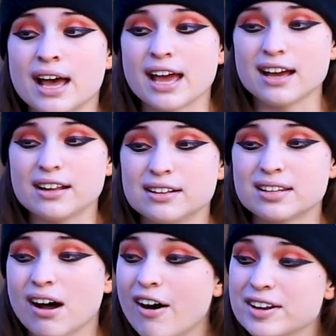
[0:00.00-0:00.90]

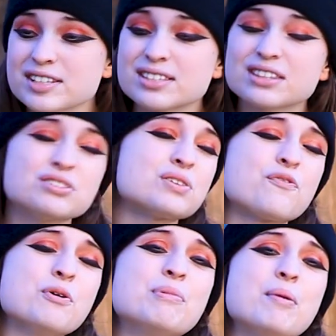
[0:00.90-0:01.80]
and honest, there was a
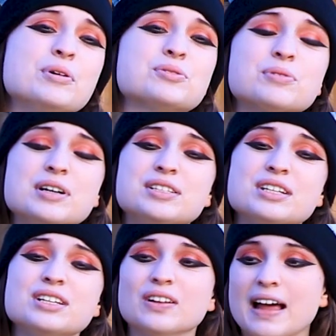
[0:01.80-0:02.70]
few moments where I
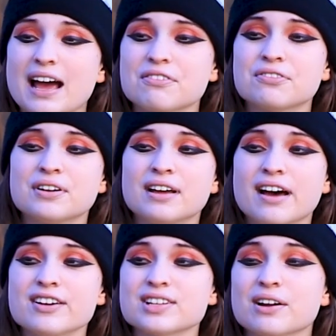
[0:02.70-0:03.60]
did laugh.
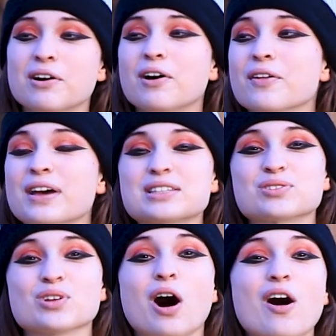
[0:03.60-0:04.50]
I was like, oh,
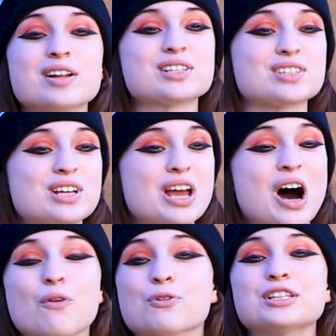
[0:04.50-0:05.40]
that's honestly
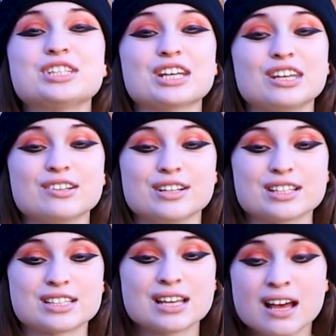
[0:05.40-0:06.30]

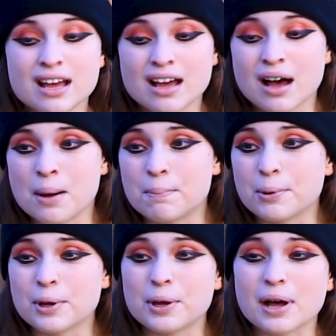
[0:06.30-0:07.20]
ridiculous.
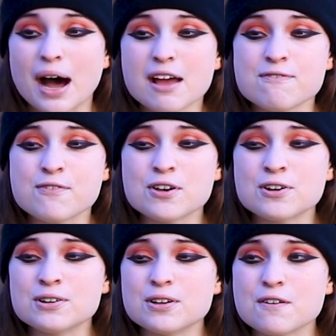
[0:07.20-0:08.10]
But I
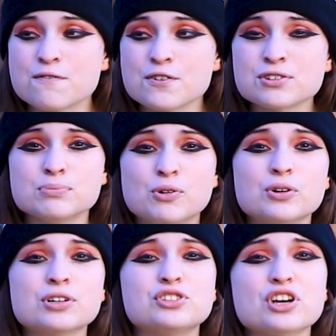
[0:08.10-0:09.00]
feel if there's
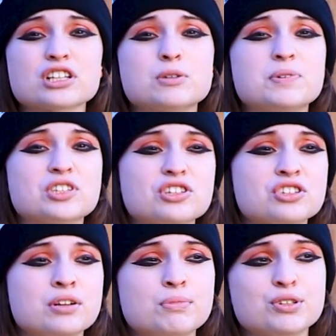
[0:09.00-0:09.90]
more
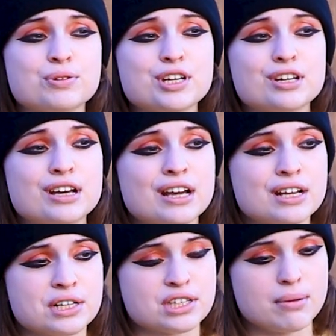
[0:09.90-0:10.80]
juxtaposition between
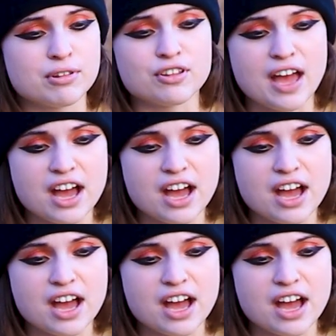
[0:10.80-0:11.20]
some of the